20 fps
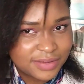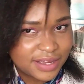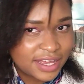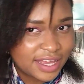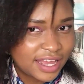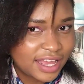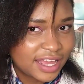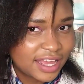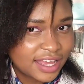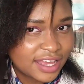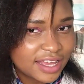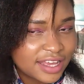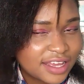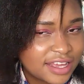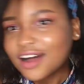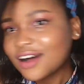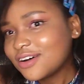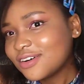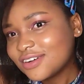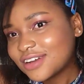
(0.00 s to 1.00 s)
my hair.
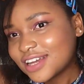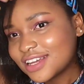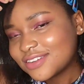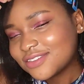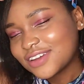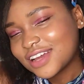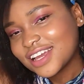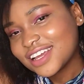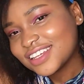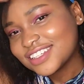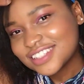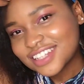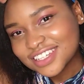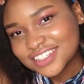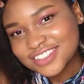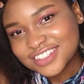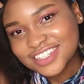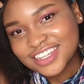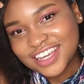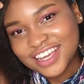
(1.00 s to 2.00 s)
Oh, and my hair is
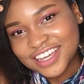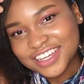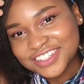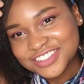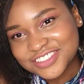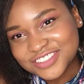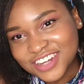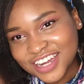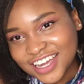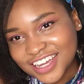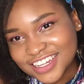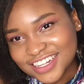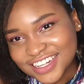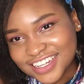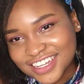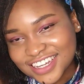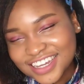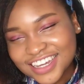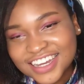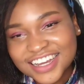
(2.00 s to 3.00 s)
actually air
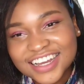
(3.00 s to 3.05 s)
dried.